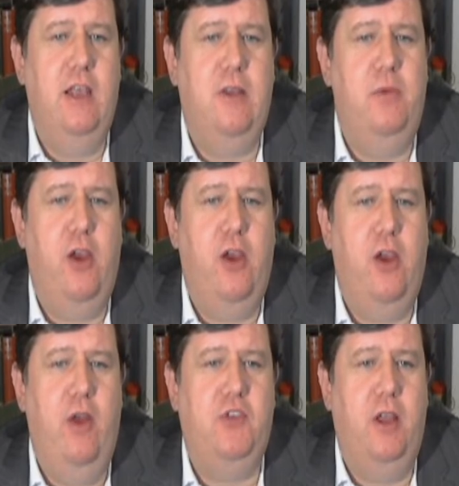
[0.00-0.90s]
some degree
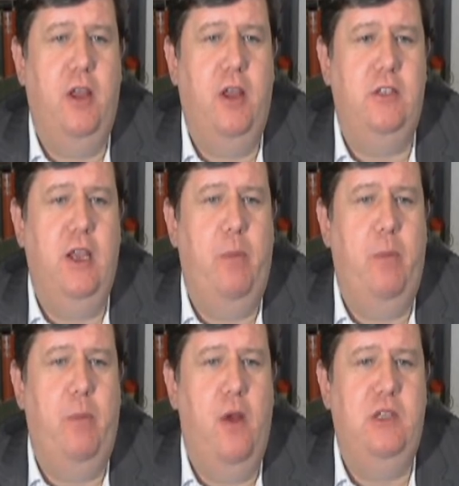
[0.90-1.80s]
of certainty
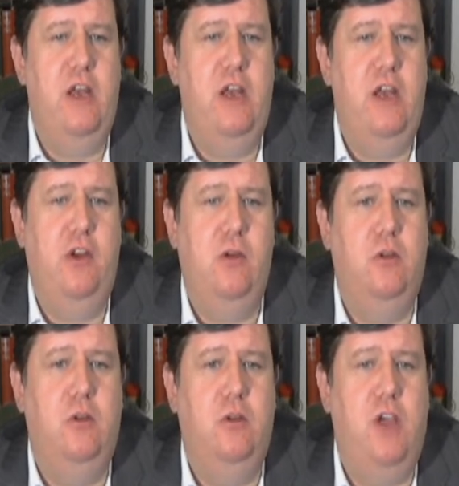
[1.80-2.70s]
upon which
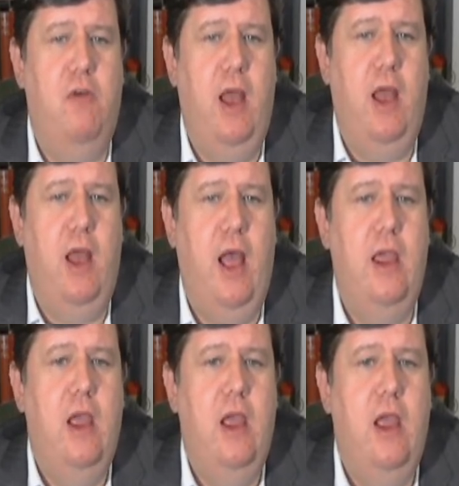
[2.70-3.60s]
individuals can rely
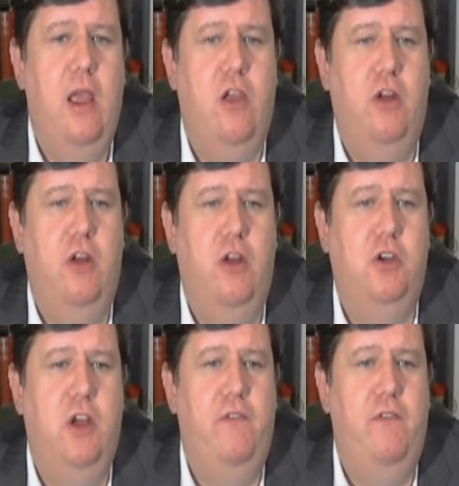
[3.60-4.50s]
in the
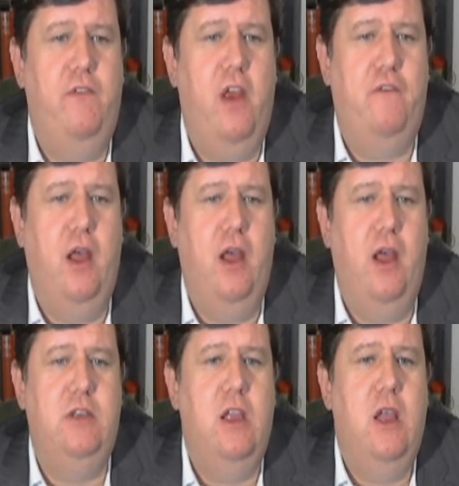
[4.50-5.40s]
conduct of their
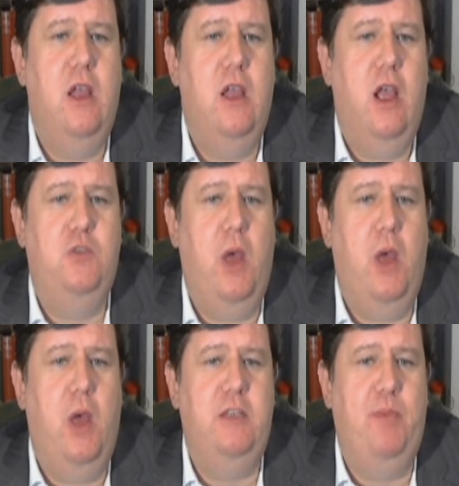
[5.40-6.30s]
affairs, as
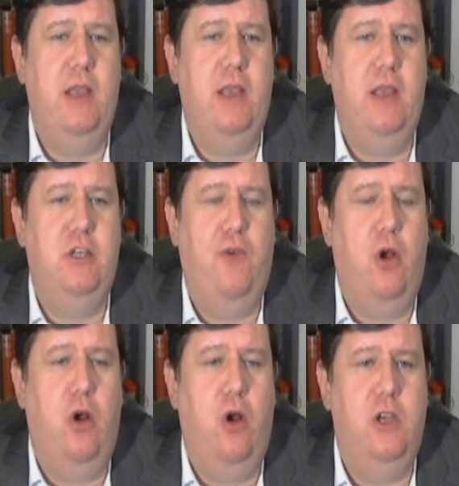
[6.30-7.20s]
well as a basis for
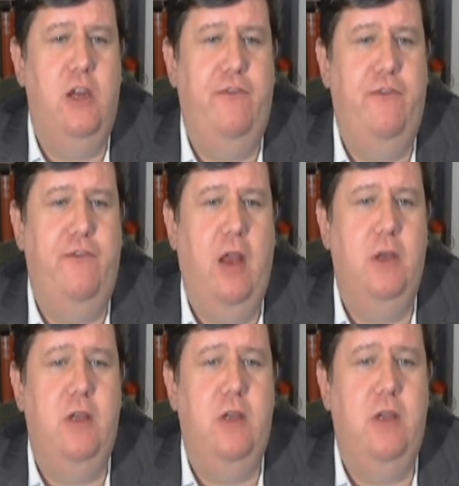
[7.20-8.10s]
orderly
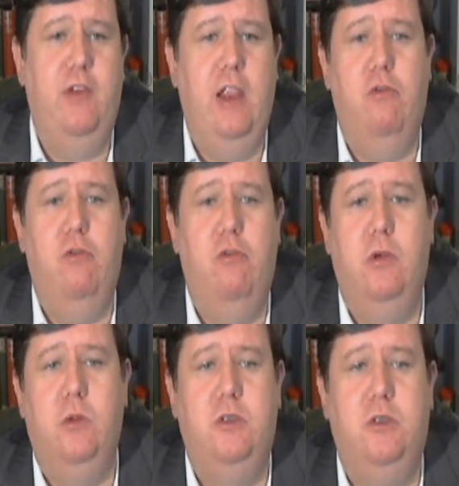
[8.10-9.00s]
development of legal
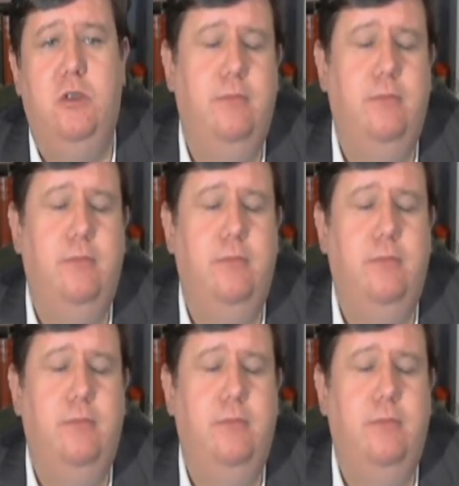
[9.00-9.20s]
rules.